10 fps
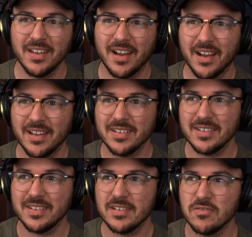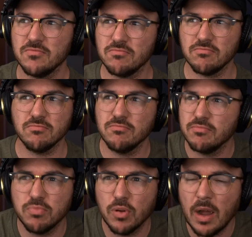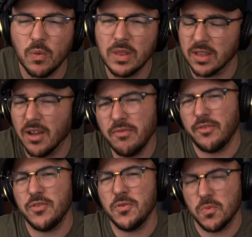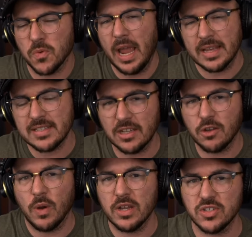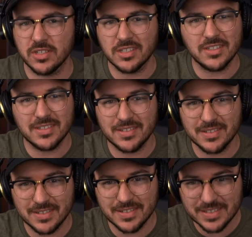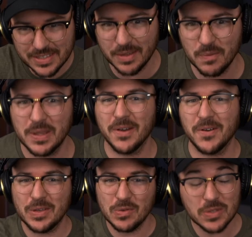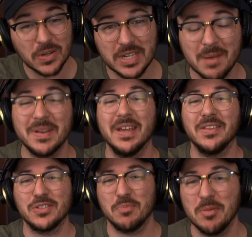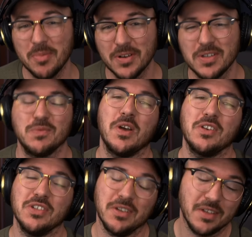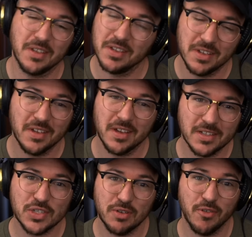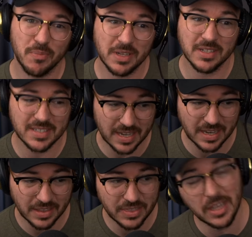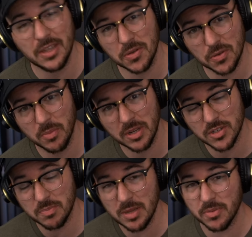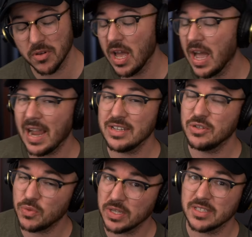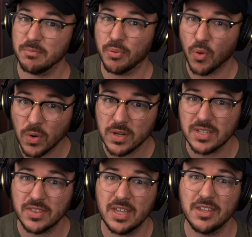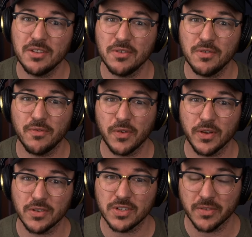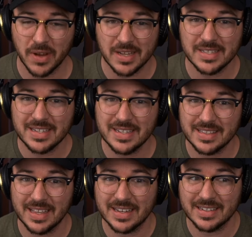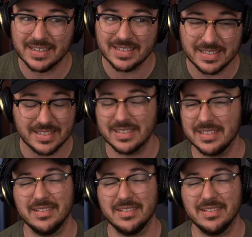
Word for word: I would love if you were asking questions, so that we can all use our time together, so people aren't just watching a stream of me saying thank you to a bunch of people. I do think it's important to thank you for your generosity. That is